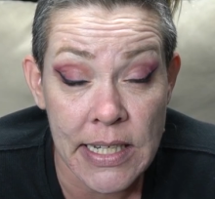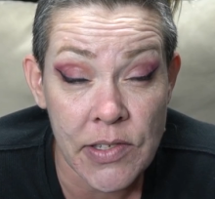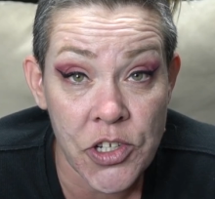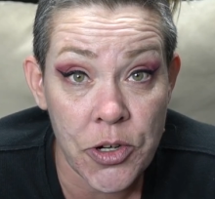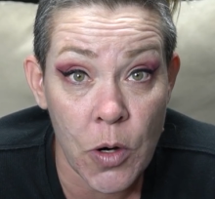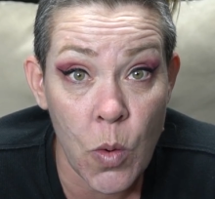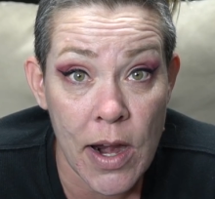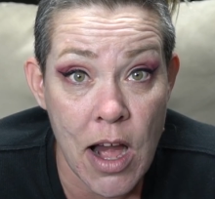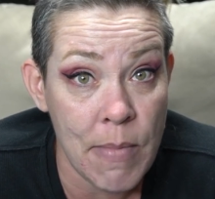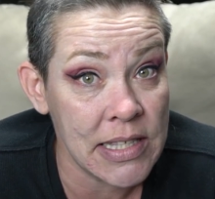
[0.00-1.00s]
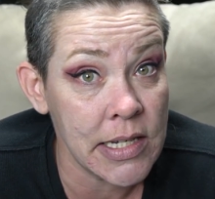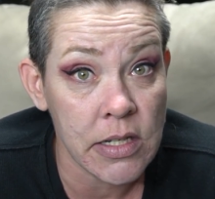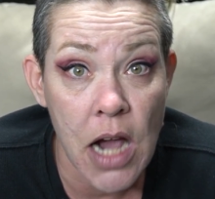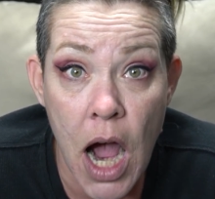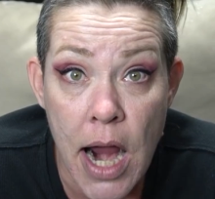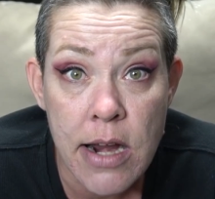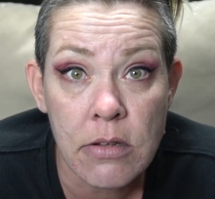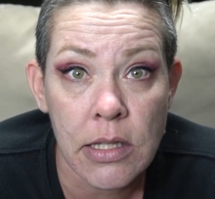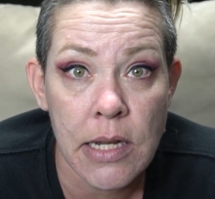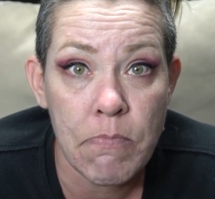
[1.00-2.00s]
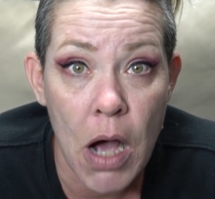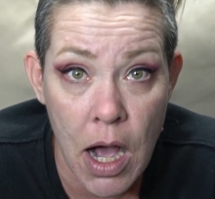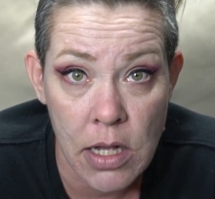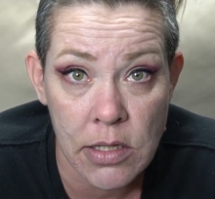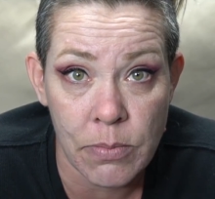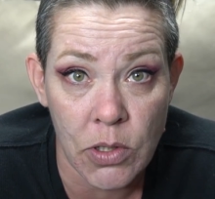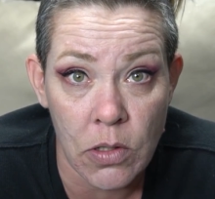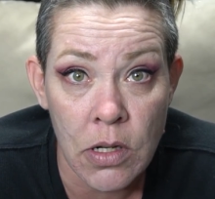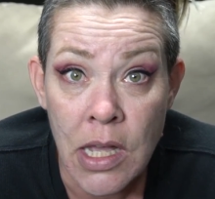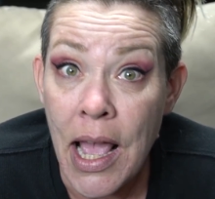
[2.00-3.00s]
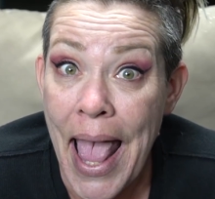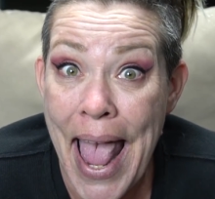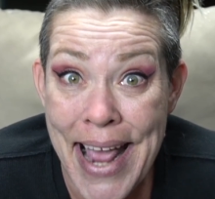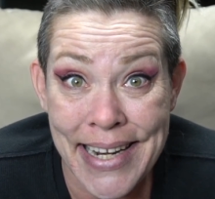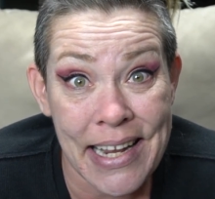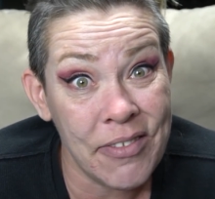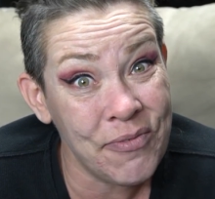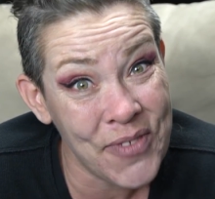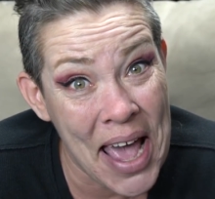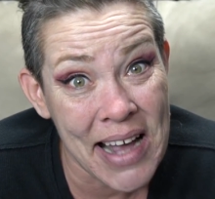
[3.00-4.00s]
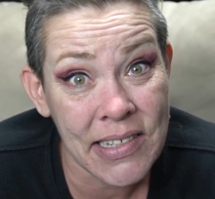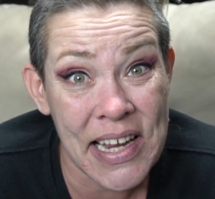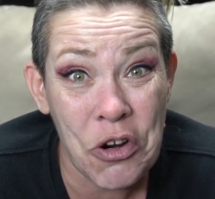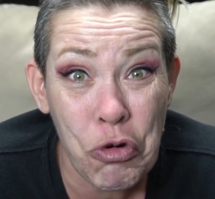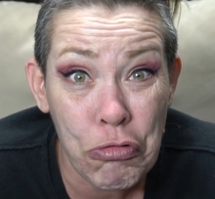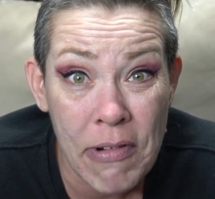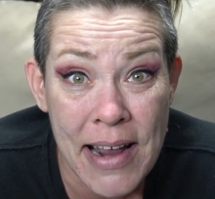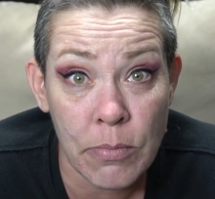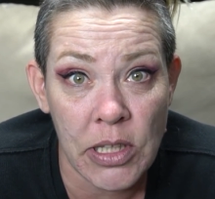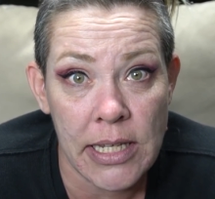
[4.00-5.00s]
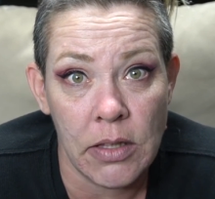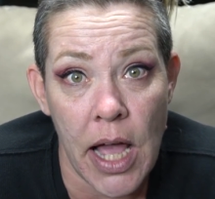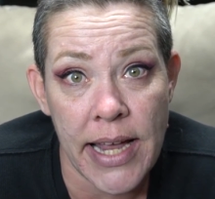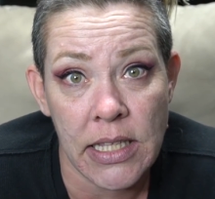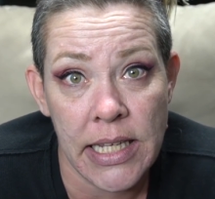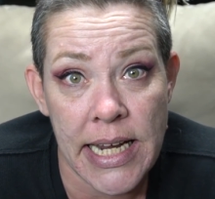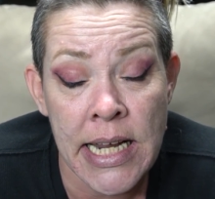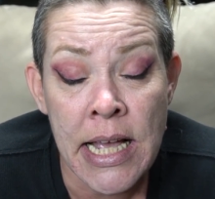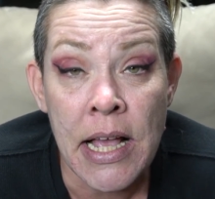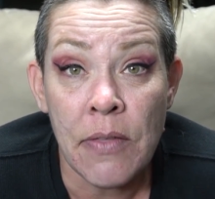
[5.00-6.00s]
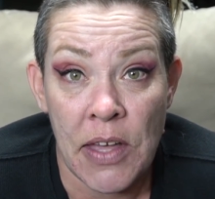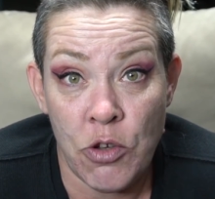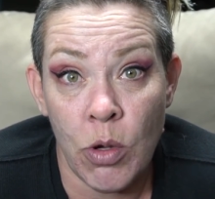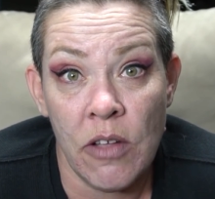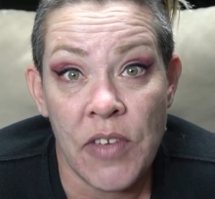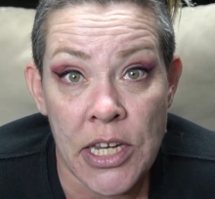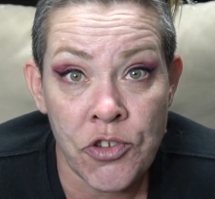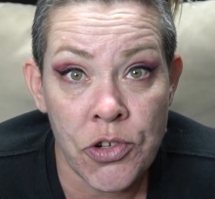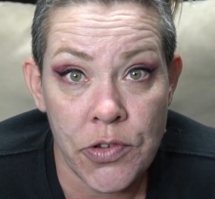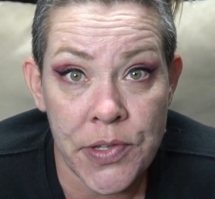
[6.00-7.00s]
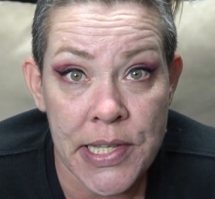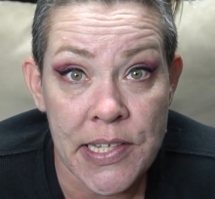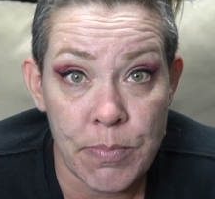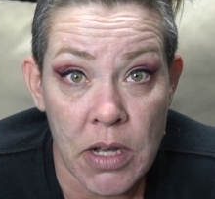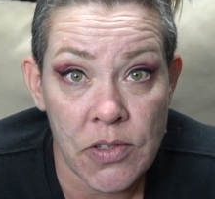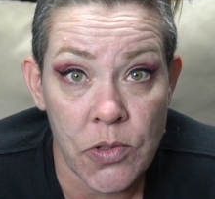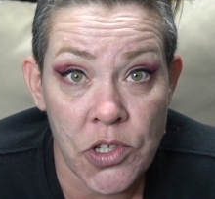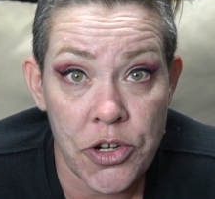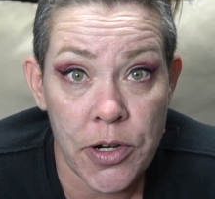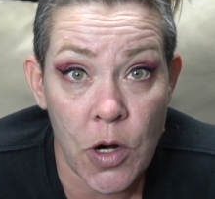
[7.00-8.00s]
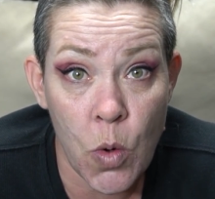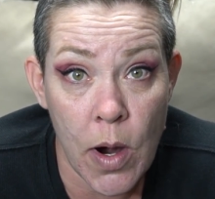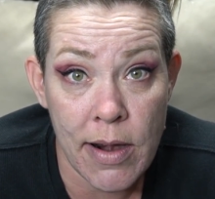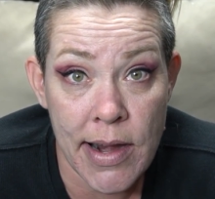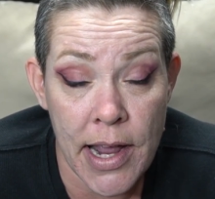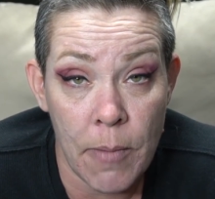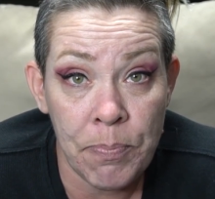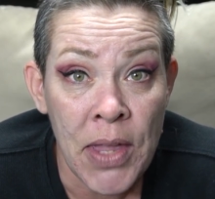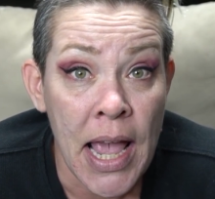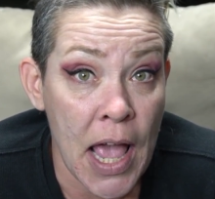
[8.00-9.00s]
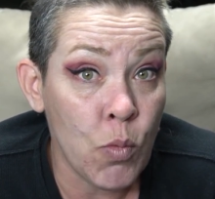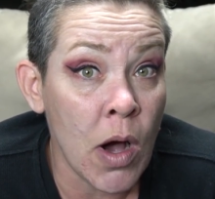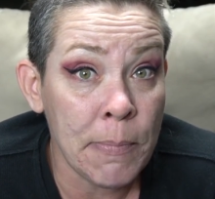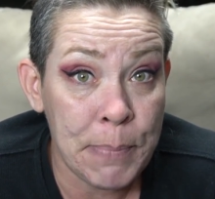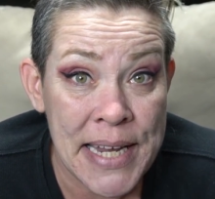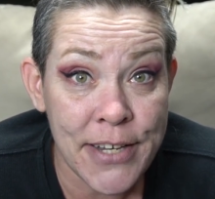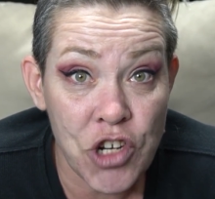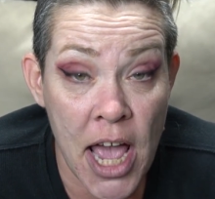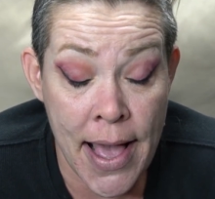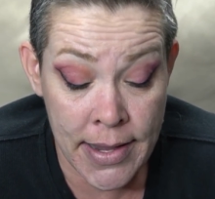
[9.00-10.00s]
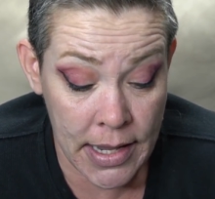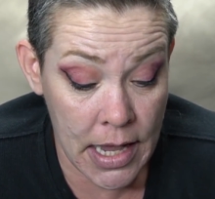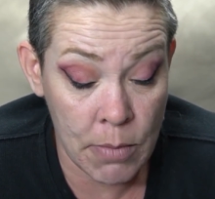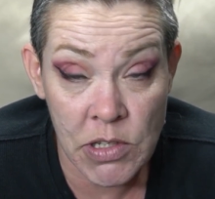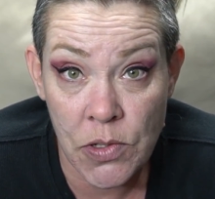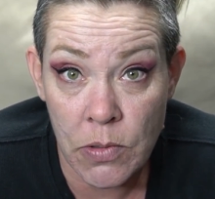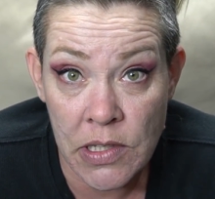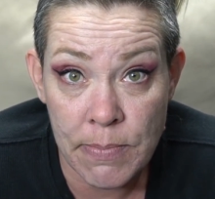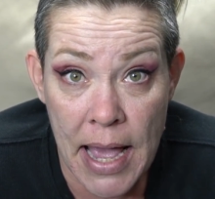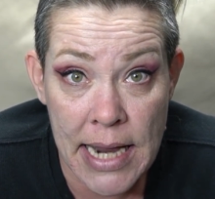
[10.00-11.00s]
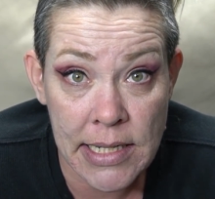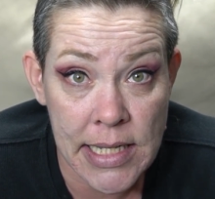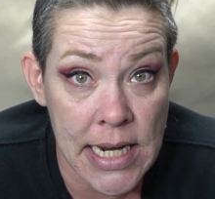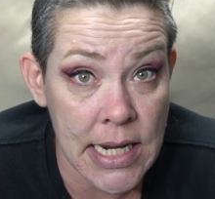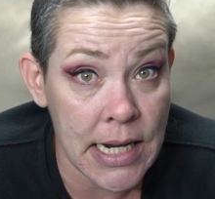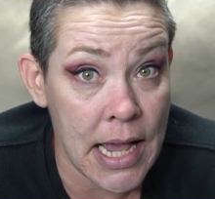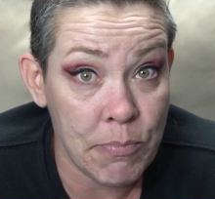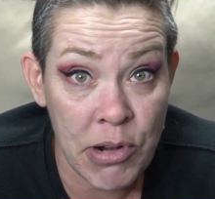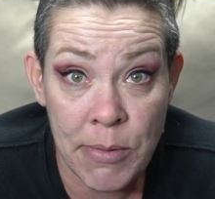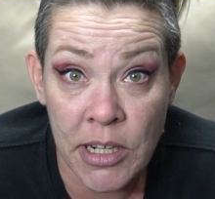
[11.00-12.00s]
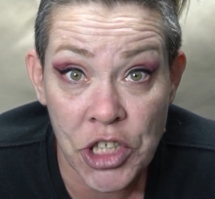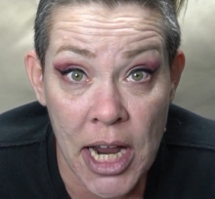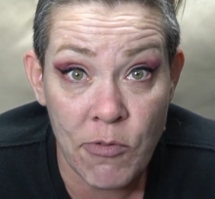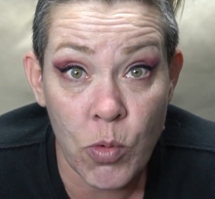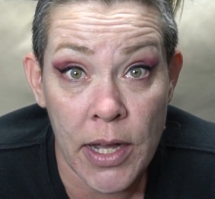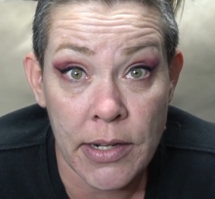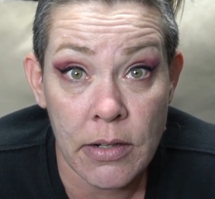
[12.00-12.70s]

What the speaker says: these to your aquarium, it's entirely possible and, in fact, incredibly likely that you will have introduced these mussels to your aquarium. And what PJAC, Amazonas Magazine, and pretty much everyone,